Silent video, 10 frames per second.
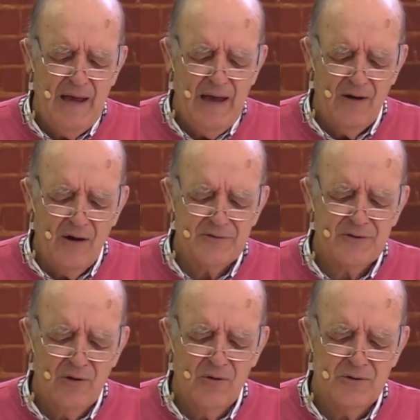and ask
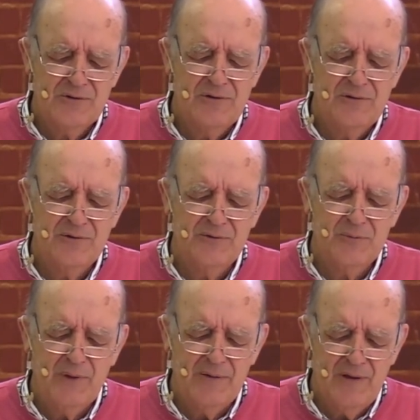you, Lord,
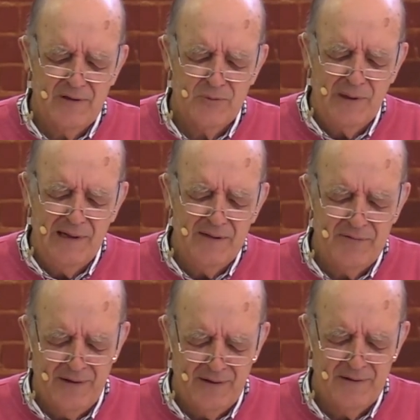to, as we leave
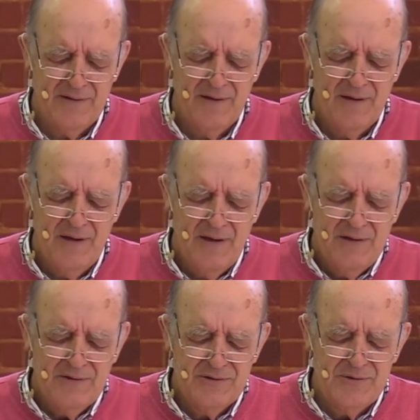here,
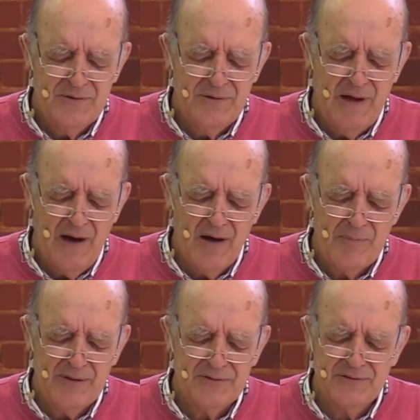to
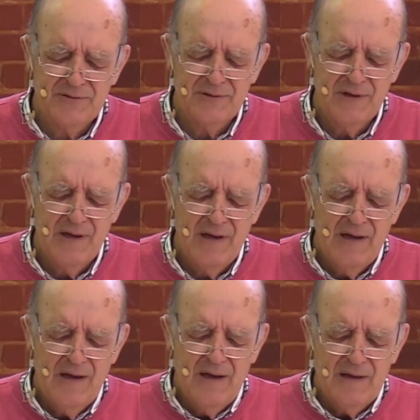help us
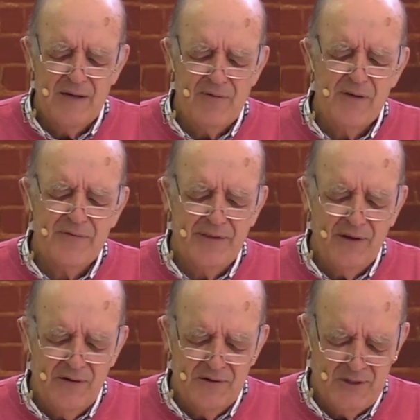give over the
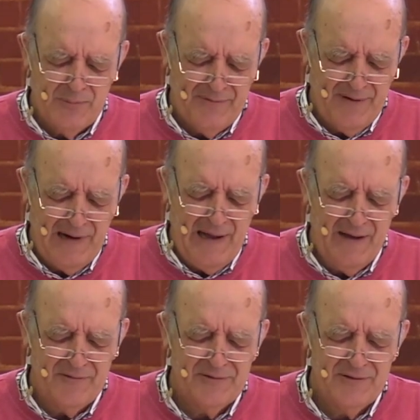ownership of our
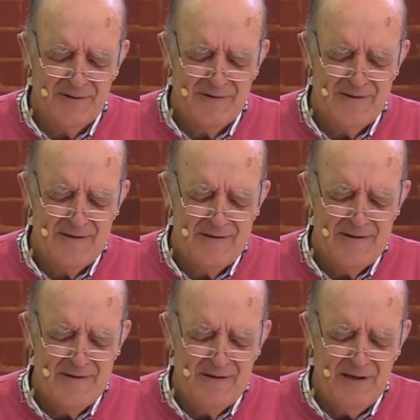lives.
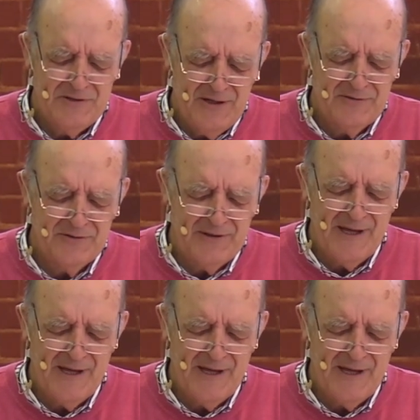In Jesus'